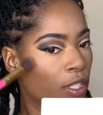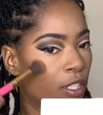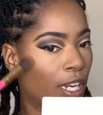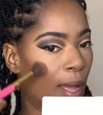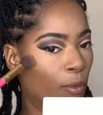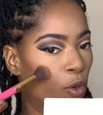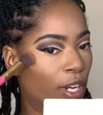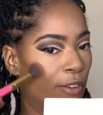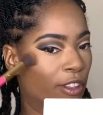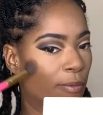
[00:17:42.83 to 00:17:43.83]
So now I'm
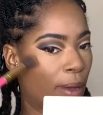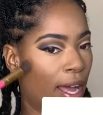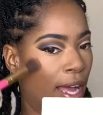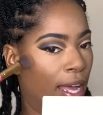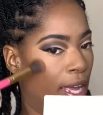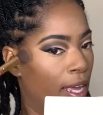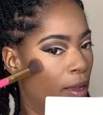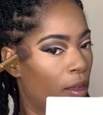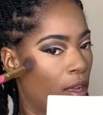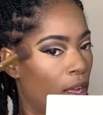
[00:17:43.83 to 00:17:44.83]
going in with my
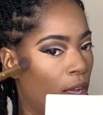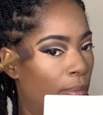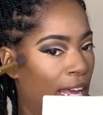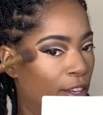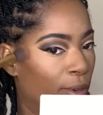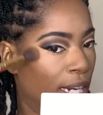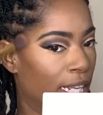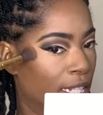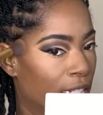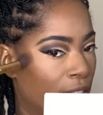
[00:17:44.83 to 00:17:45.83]
Black
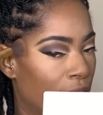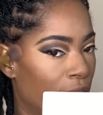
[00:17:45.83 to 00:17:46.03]
Radiance,